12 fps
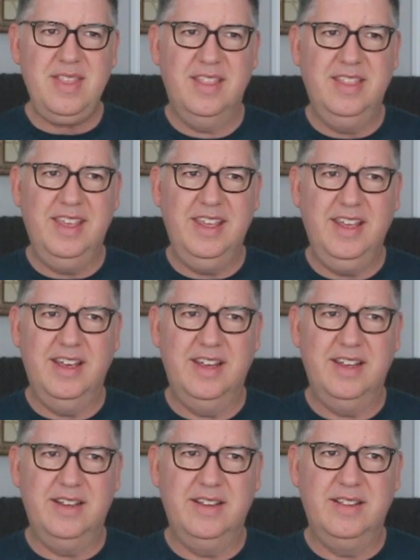
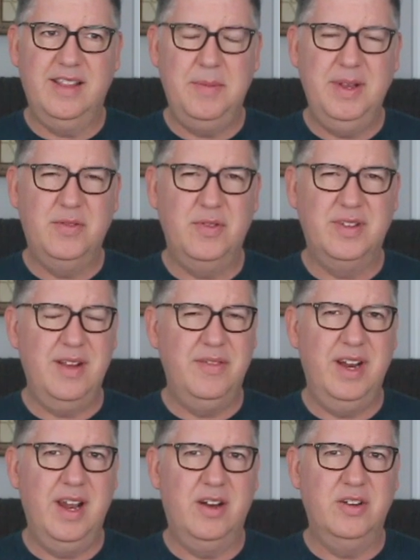that means for
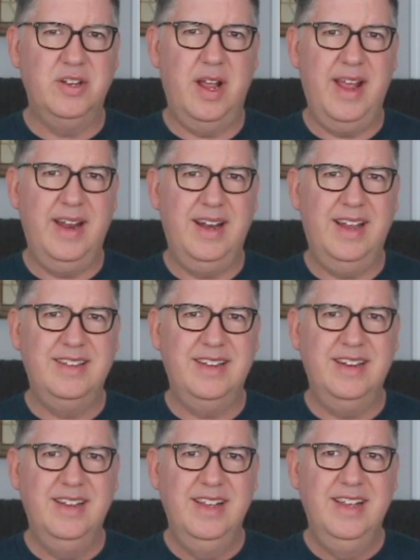$70 I had less
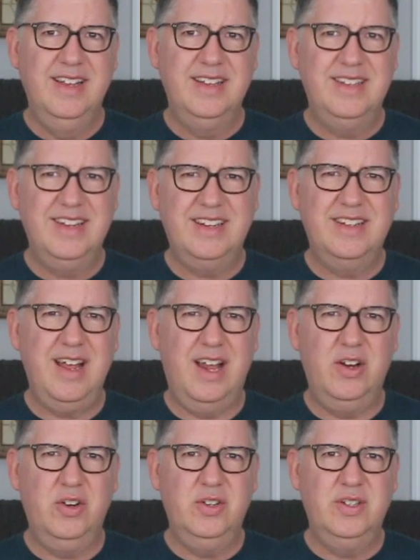than
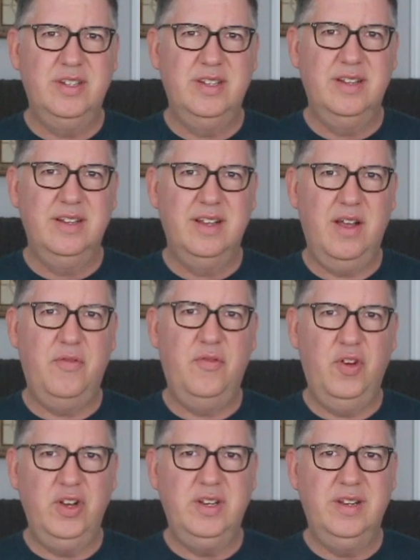$6 a
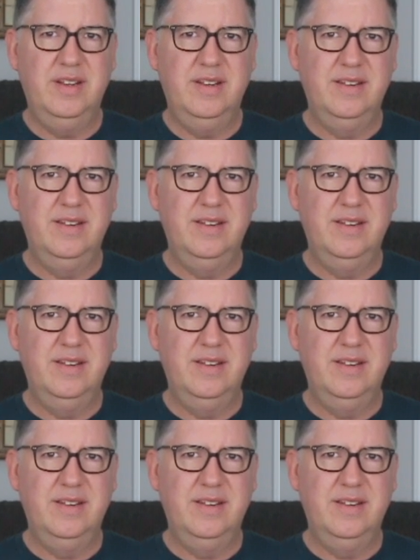foot